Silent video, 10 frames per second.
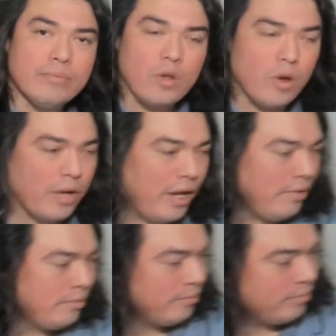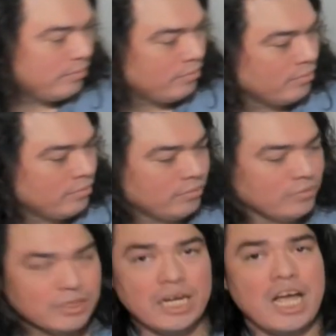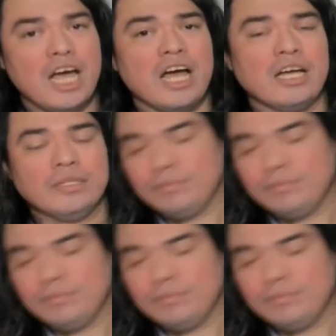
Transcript: Okay? Ta-da!